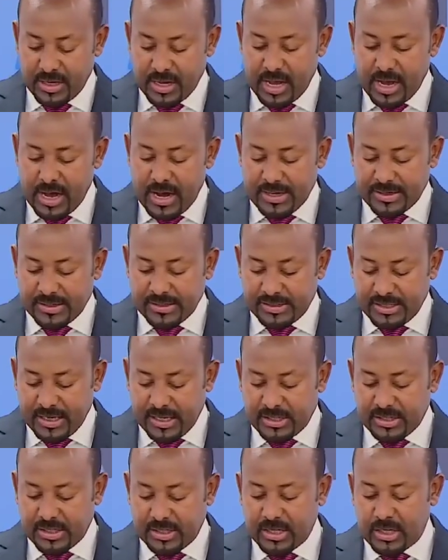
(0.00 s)
are
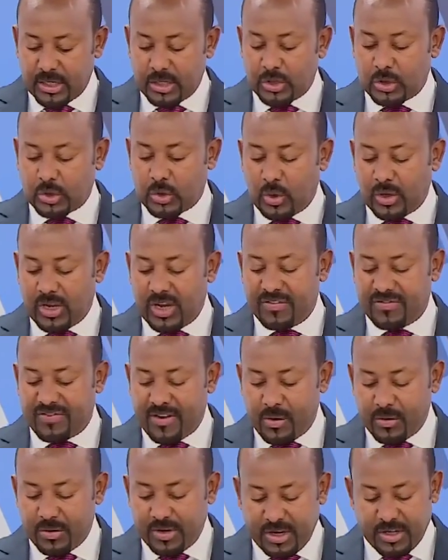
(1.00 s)
thus solid
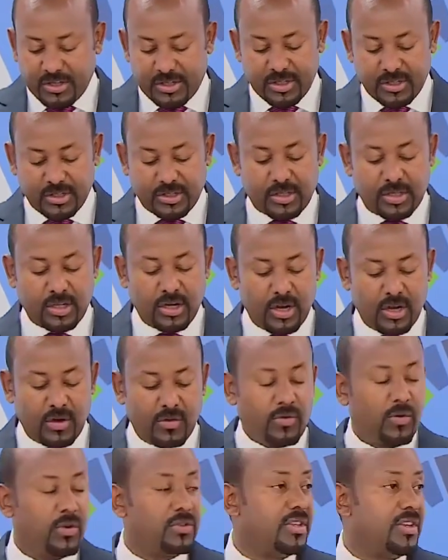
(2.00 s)
foundations
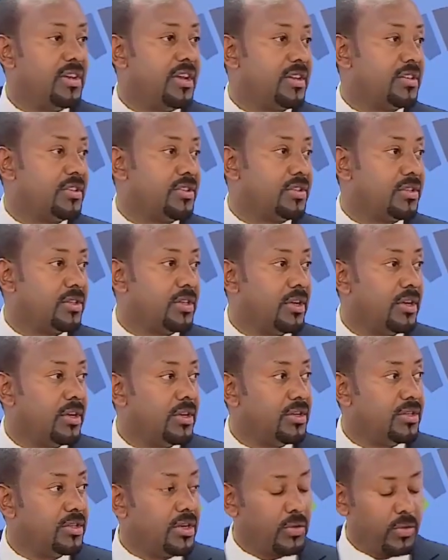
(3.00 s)
for the next
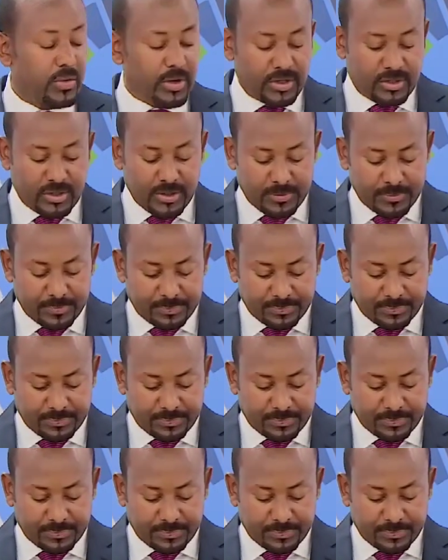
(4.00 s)
generation.